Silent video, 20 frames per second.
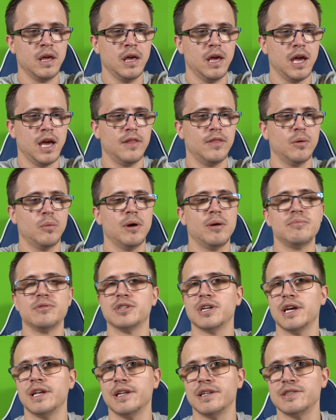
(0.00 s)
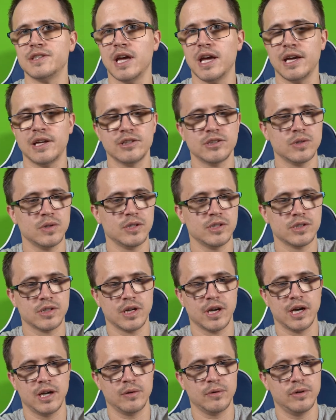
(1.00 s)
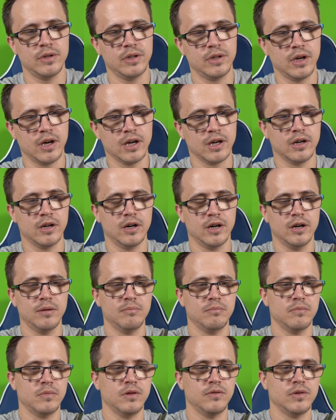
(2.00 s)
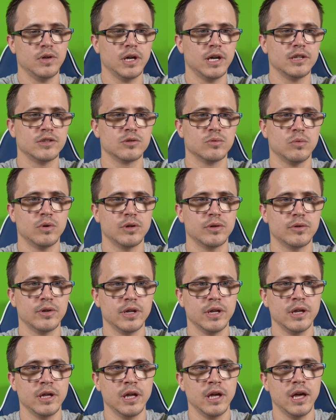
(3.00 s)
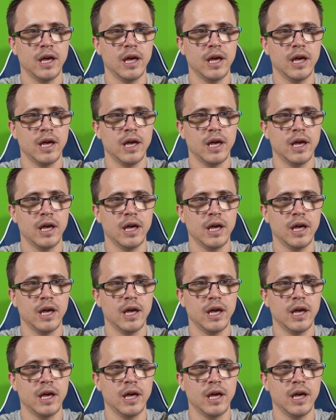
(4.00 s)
And the website is angeluschiron.com, if you guys are wondering.